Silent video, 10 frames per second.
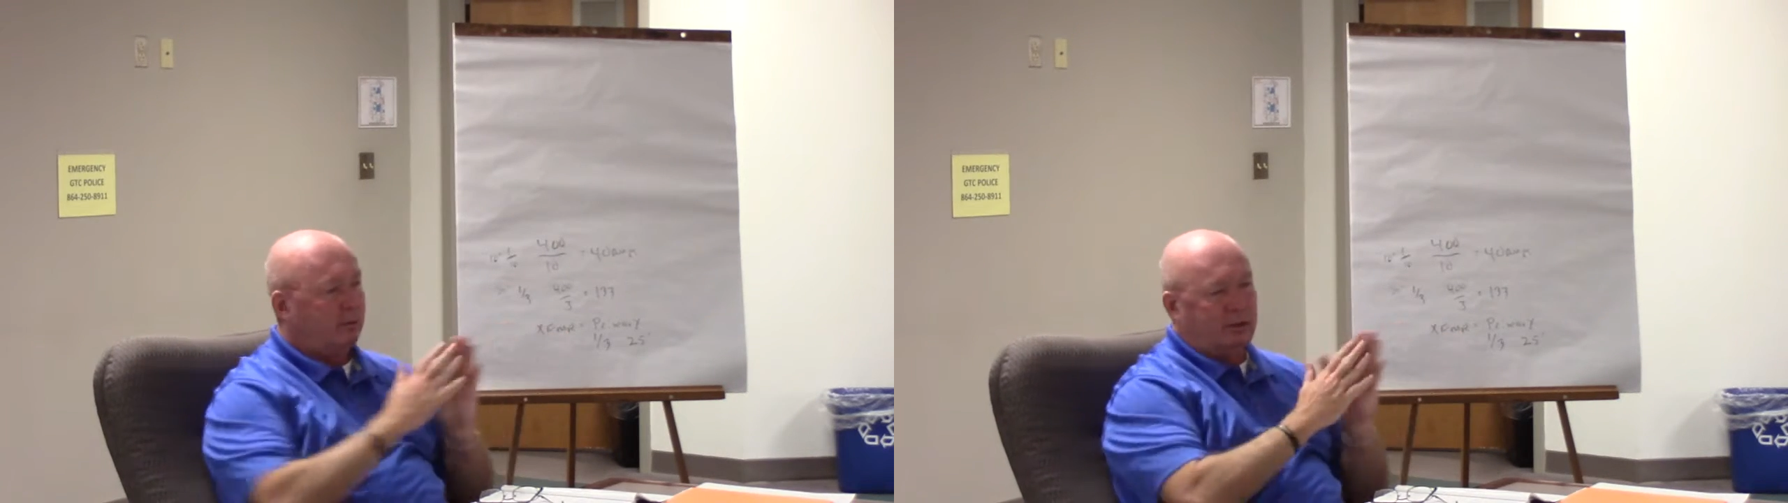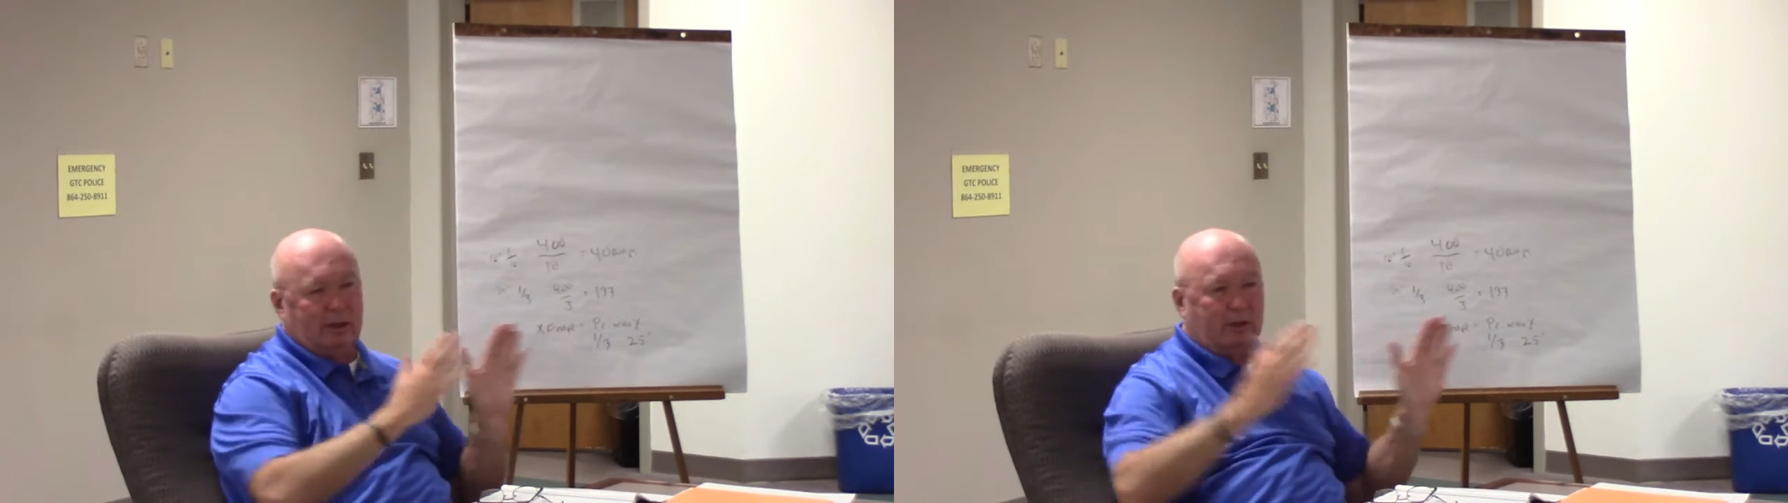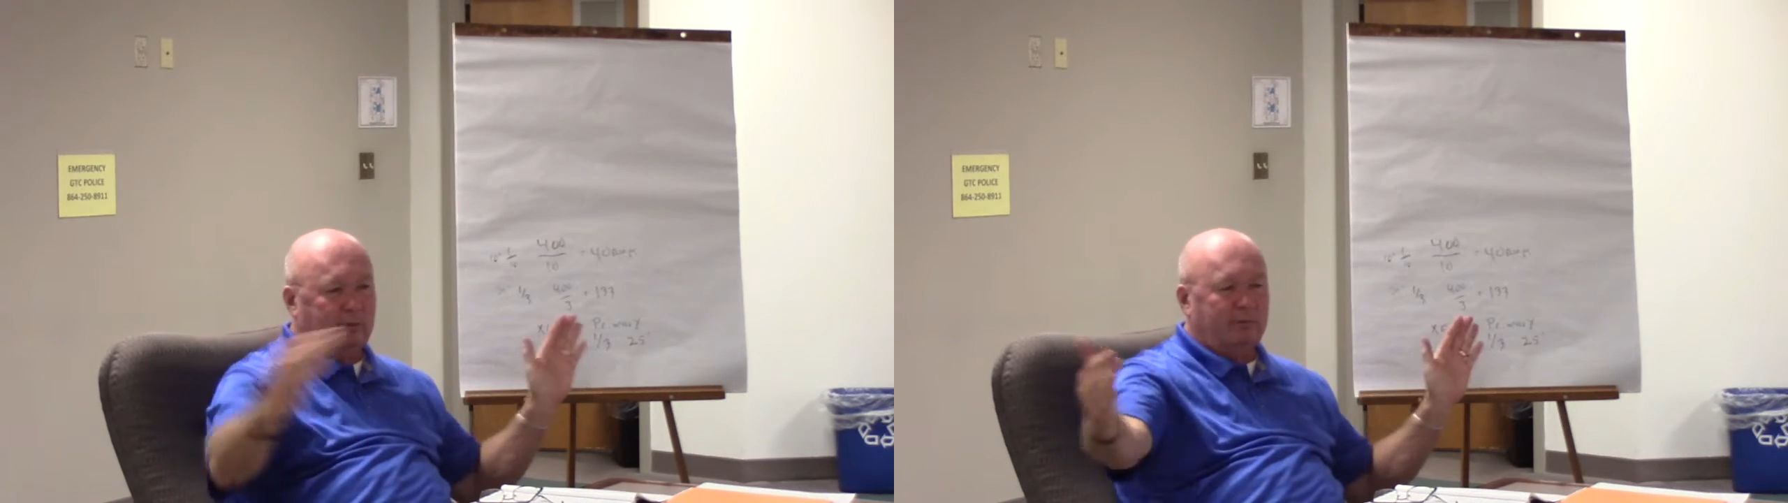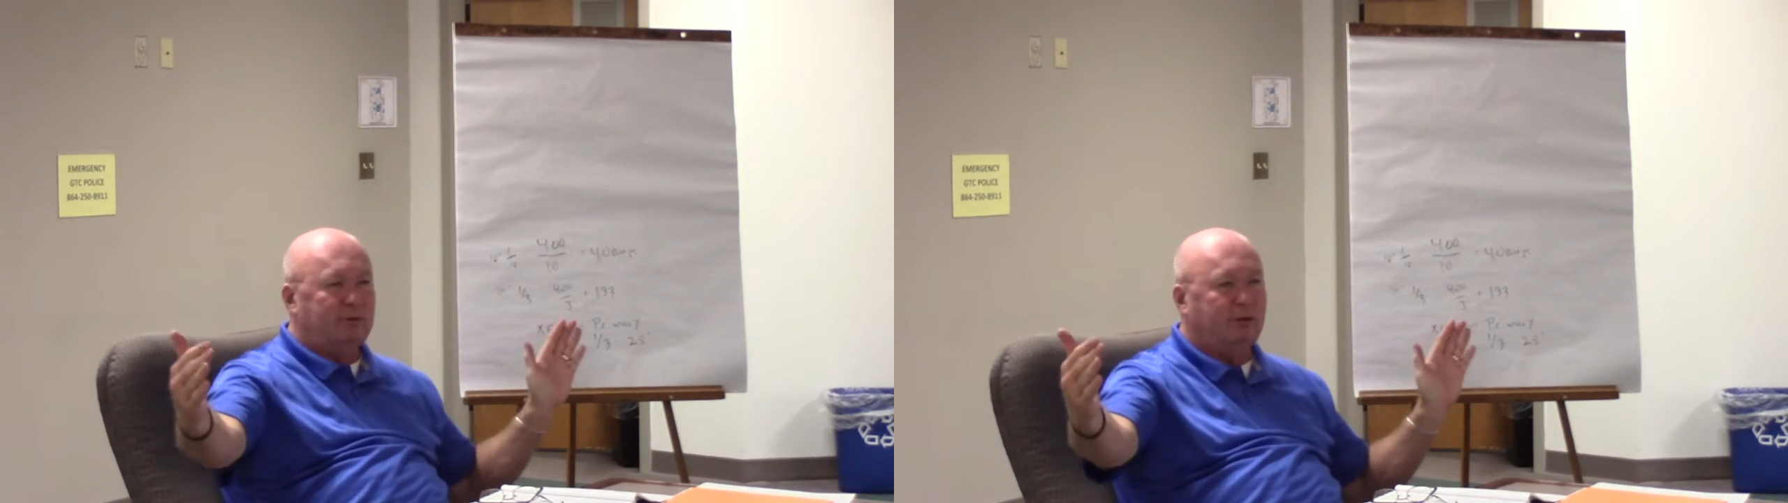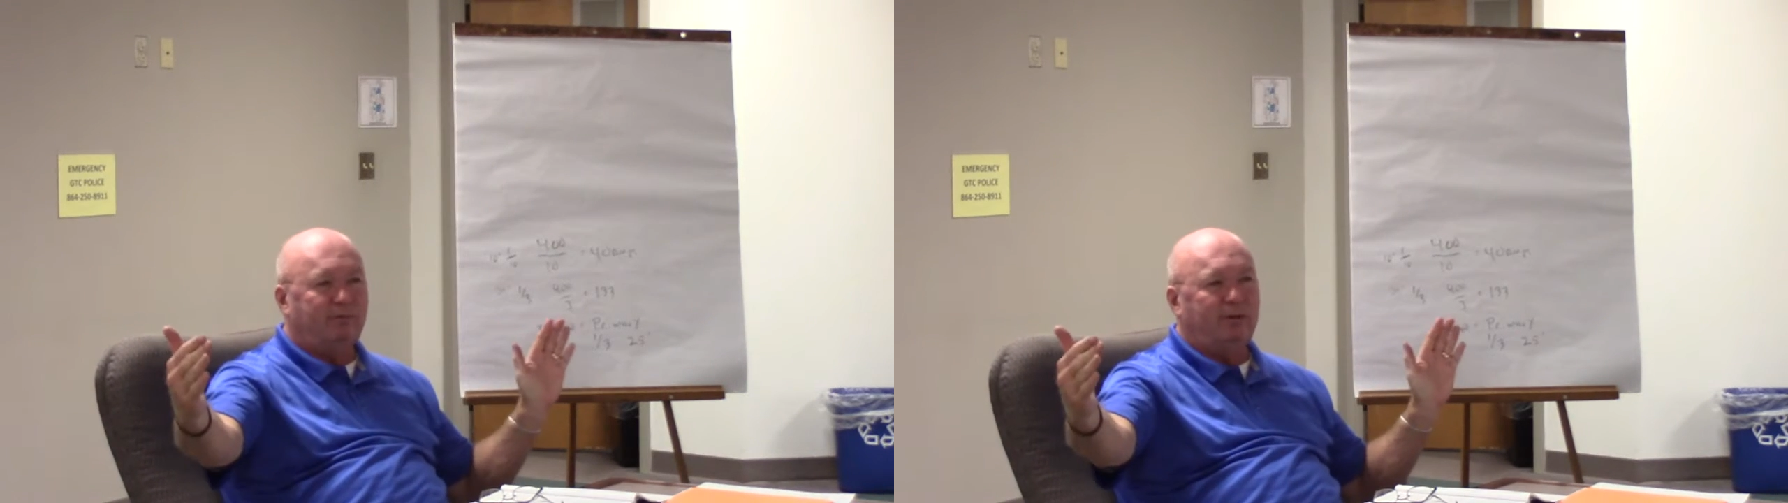
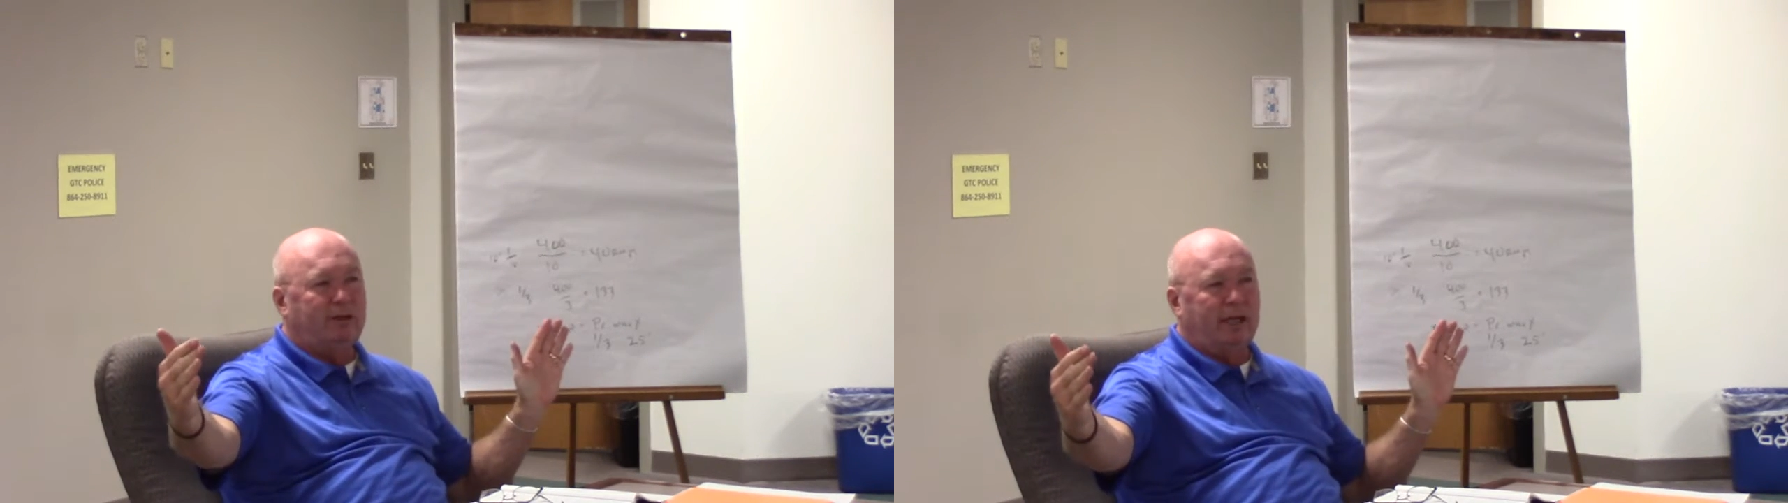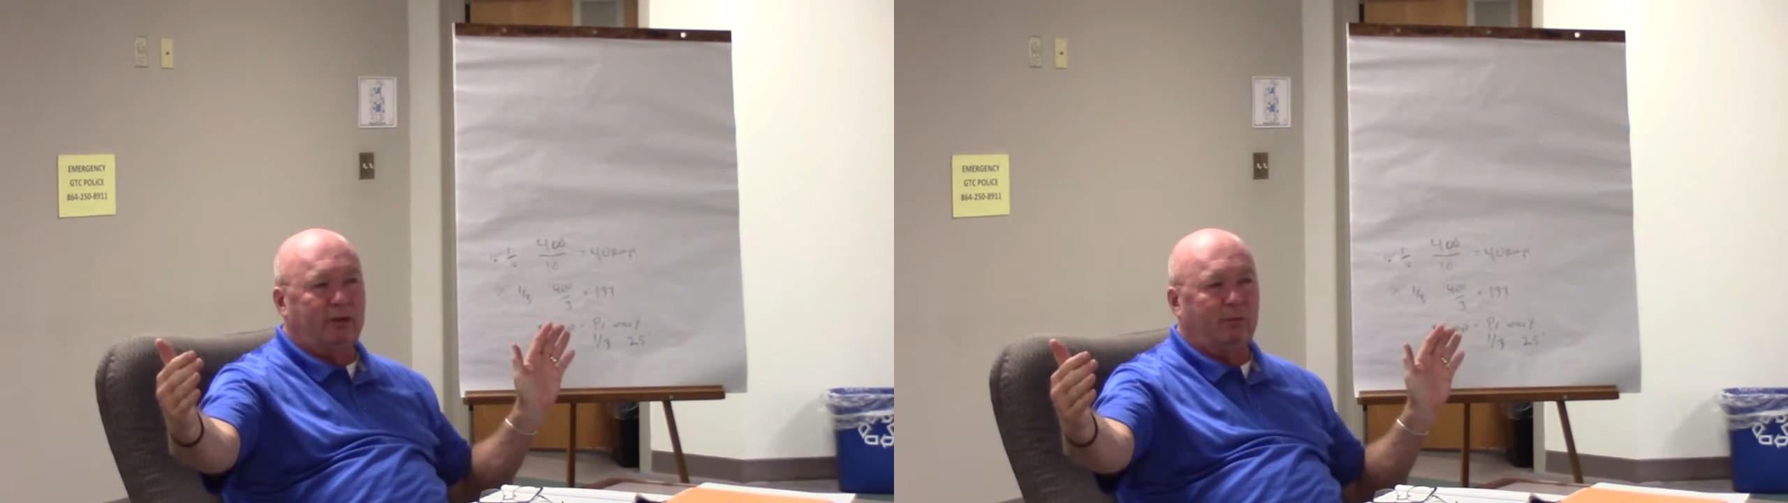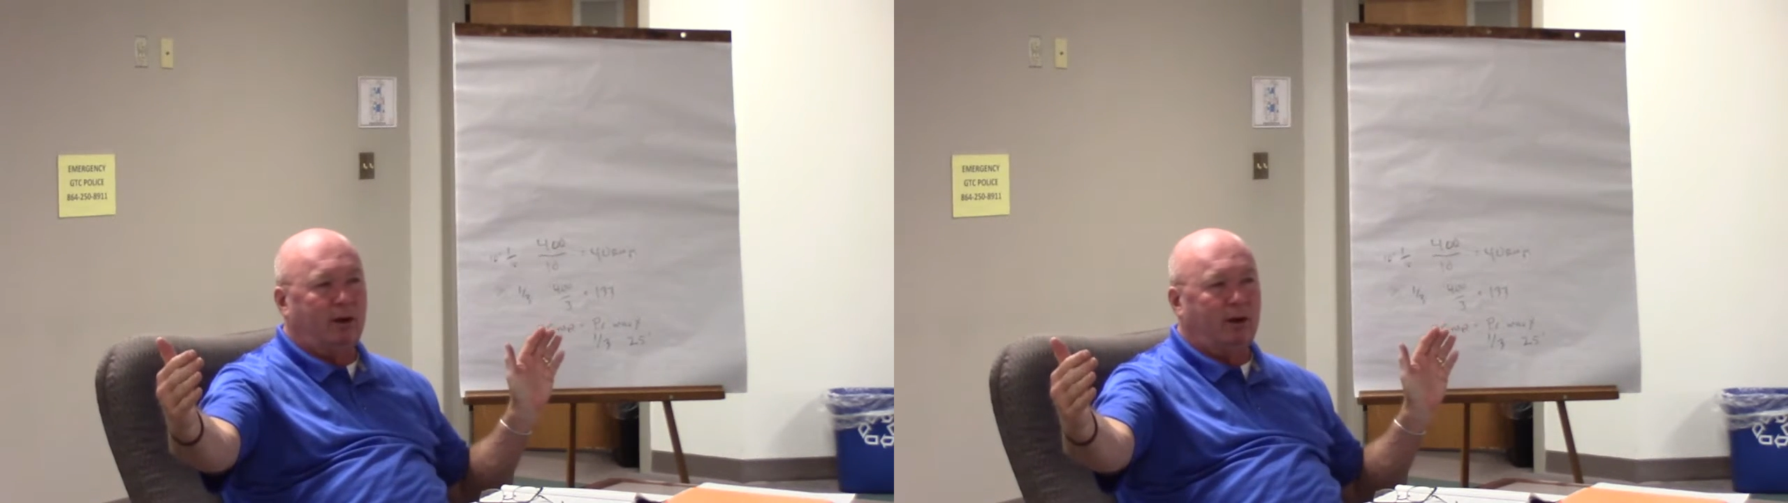2 foot down the